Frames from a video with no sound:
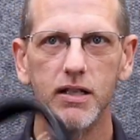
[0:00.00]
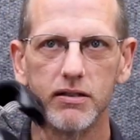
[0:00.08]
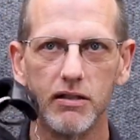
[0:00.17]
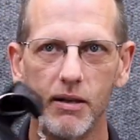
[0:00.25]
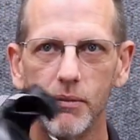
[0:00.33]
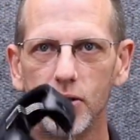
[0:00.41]
So
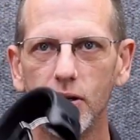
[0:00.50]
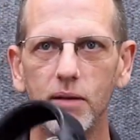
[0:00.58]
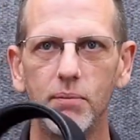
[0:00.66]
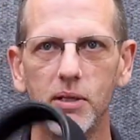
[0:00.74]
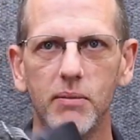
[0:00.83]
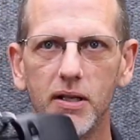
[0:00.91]
let me go ahead and
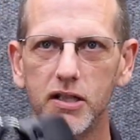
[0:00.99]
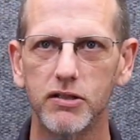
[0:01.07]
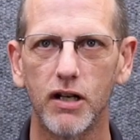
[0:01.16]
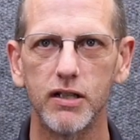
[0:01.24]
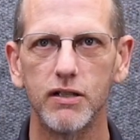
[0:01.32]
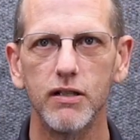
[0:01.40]
put them on the
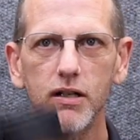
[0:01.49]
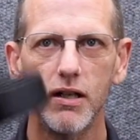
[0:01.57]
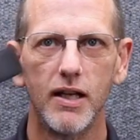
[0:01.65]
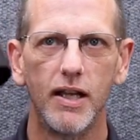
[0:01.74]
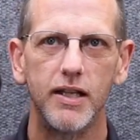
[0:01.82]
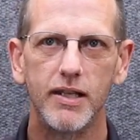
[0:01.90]
charger,
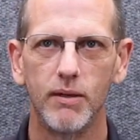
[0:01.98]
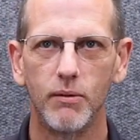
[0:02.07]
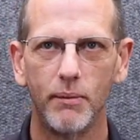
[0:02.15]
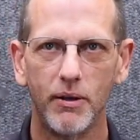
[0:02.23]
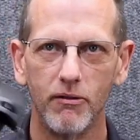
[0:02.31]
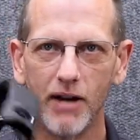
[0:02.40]
and then we'll
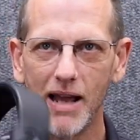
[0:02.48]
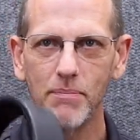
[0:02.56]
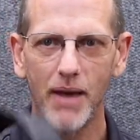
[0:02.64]
be right